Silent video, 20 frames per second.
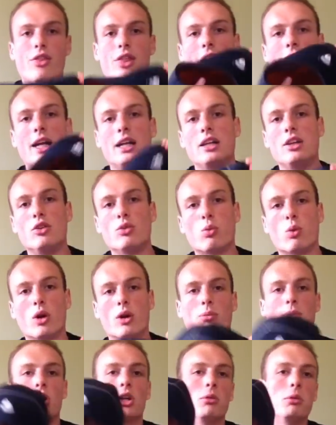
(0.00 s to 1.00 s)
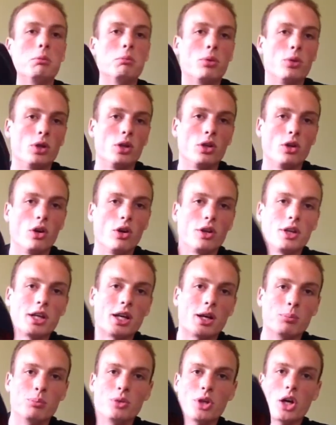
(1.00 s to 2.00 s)
That is what I'm going to be putting on
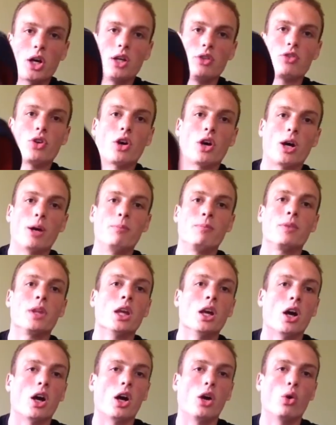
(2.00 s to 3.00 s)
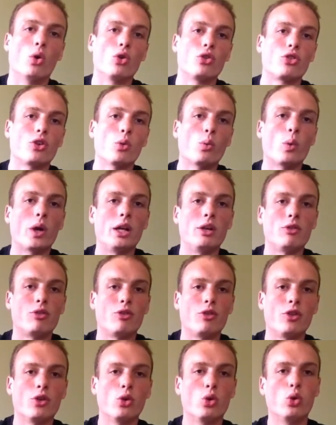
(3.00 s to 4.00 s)
come nighttime. I also went
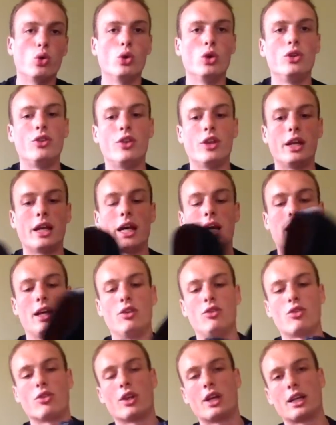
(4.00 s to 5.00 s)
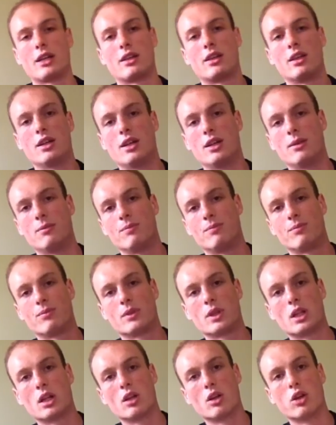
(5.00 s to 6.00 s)
for the hood that has like the
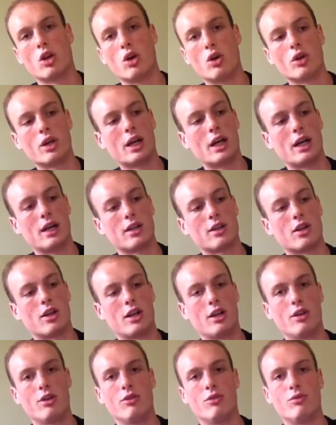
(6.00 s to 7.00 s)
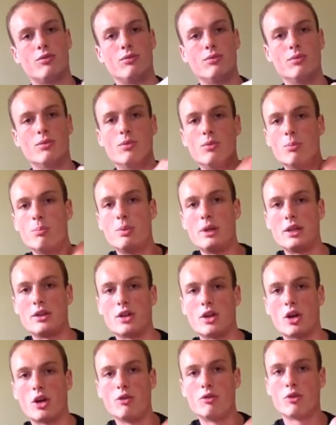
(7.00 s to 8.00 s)
longer kind of
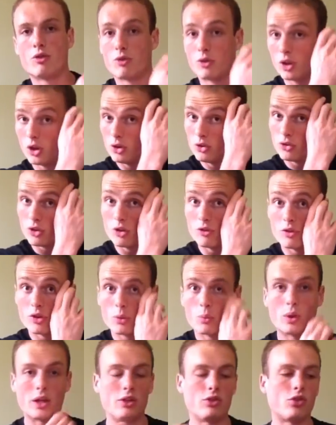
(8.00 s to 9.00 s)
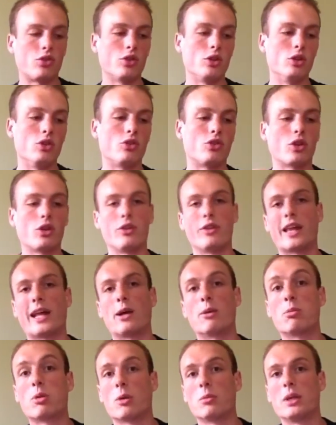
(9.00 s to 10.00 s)
bit that overflows over the wetsuit, so
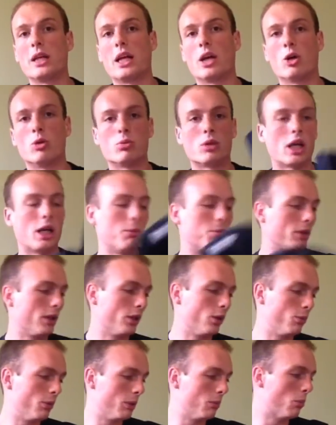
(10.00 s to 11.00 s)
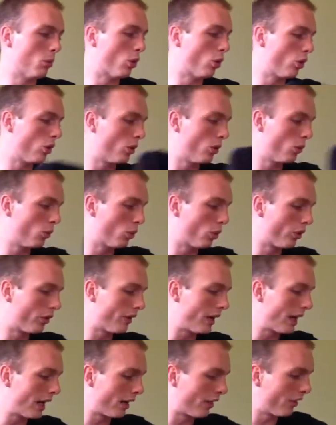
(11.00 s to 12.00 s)
that'll probably help keep a little bit more
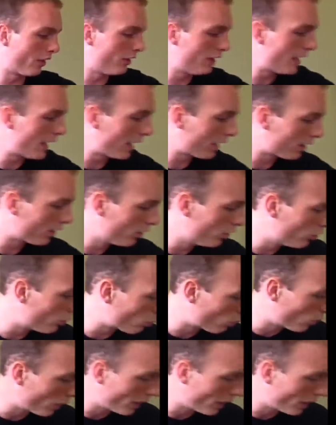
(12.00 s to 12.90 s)
water out of the neck as